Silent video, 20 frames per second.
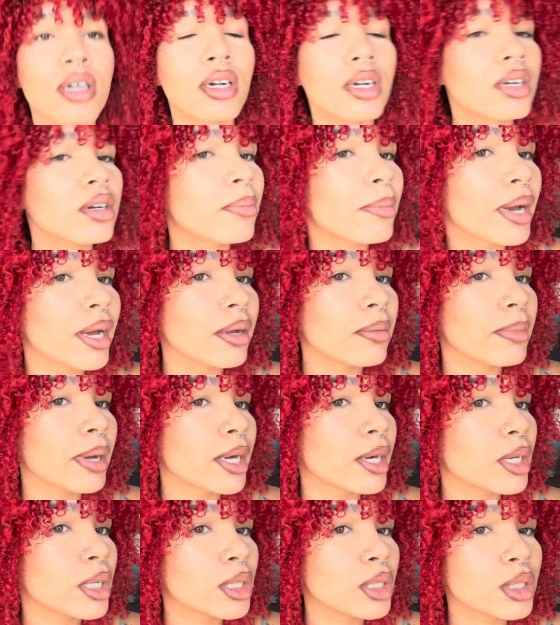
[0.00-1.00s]
you know, my, my
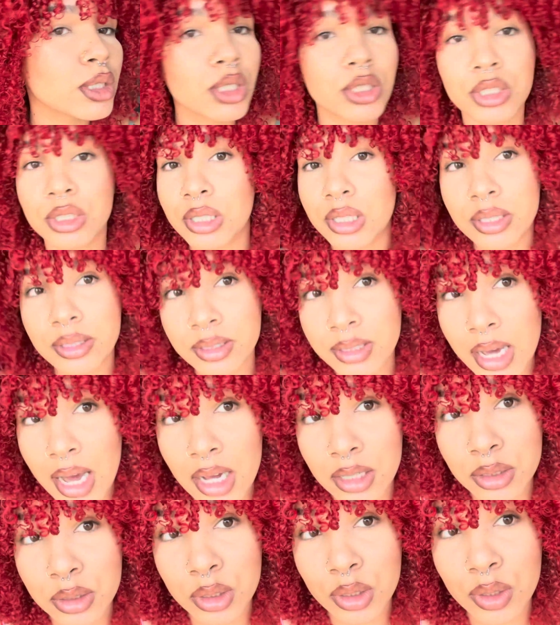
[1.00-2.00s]
curls are still
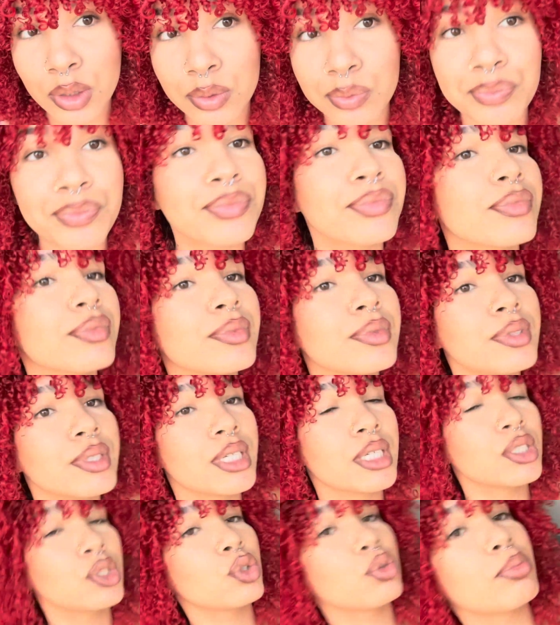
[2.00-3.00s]
intact, so
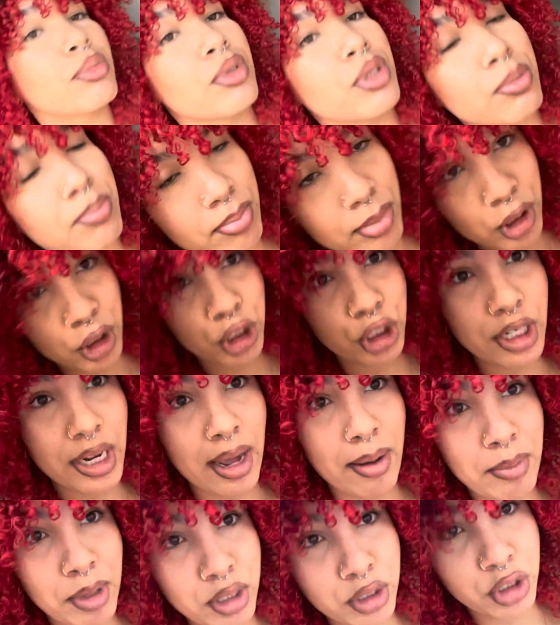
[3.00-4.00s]
didn't do much
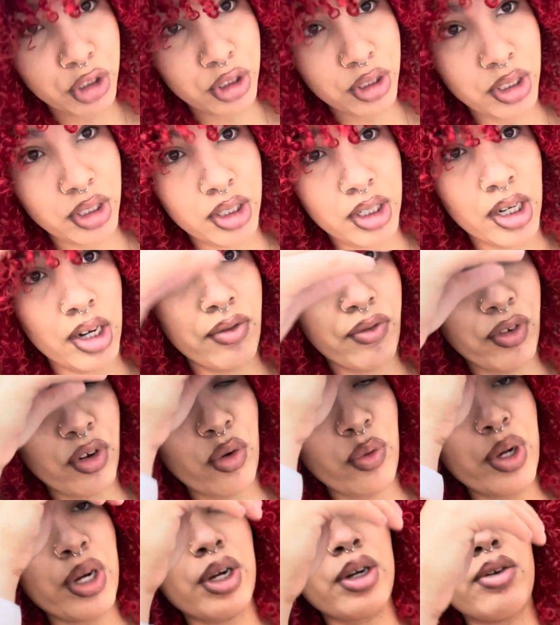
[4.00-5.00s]
damage. Did
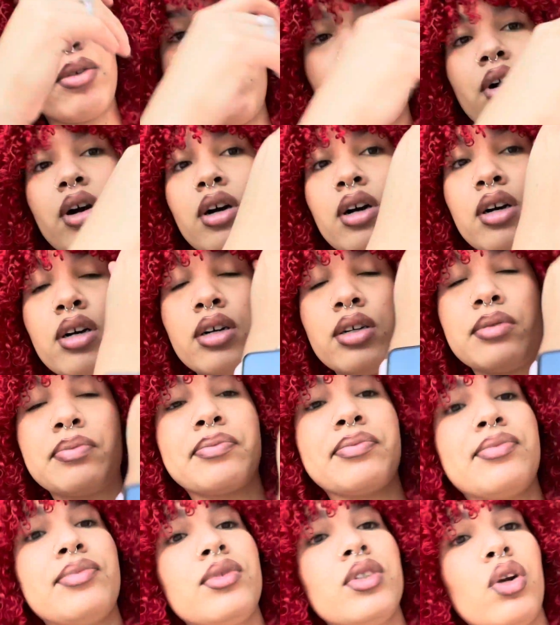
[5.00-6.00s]
feel weird. Uh,
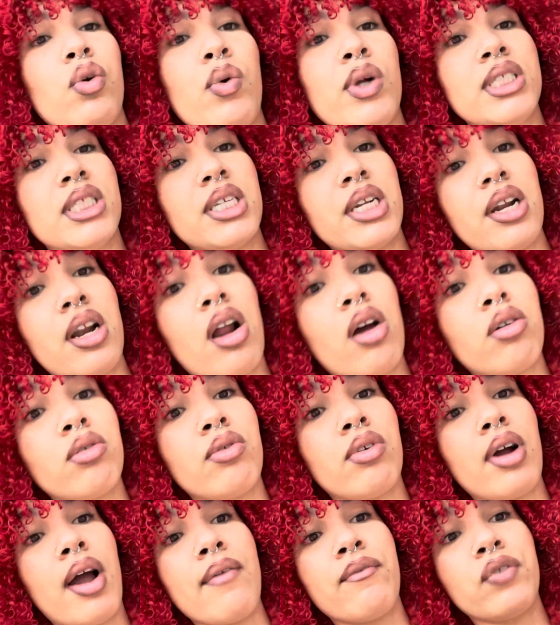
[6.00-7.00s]
rinsed it out
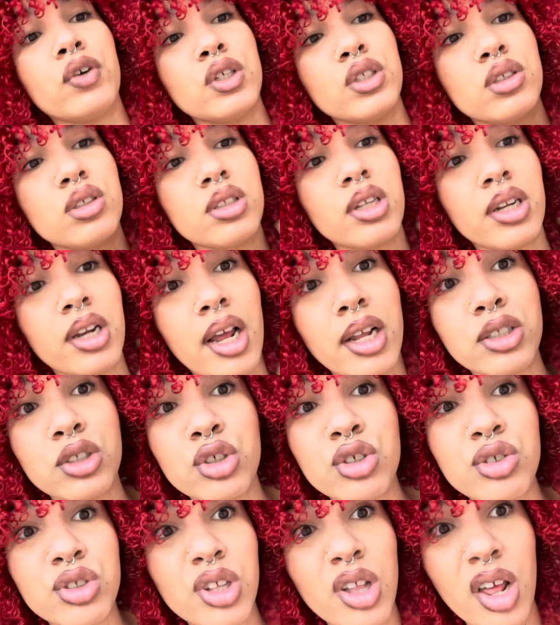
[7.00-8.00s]
at first and not
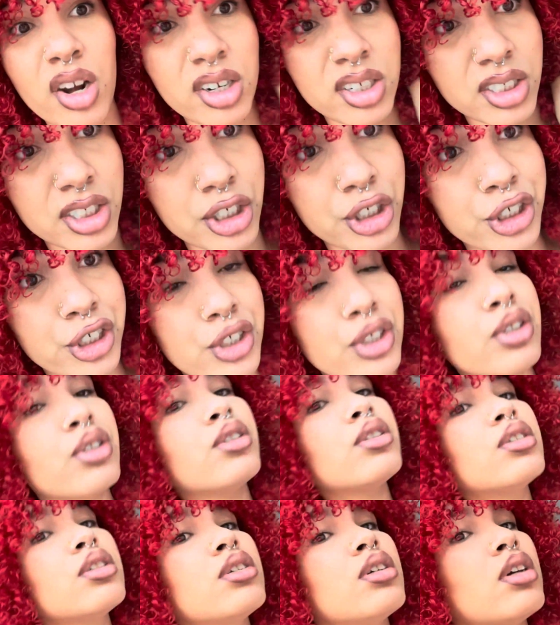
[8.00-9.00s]
to use a lot of conditioner.
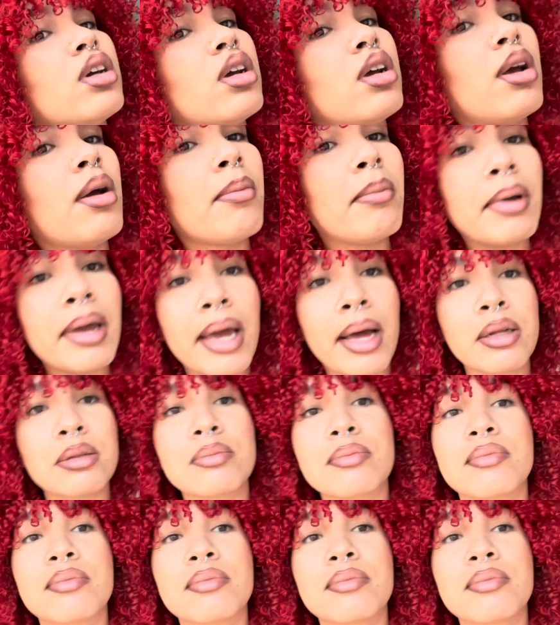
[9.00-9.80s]
But yeah,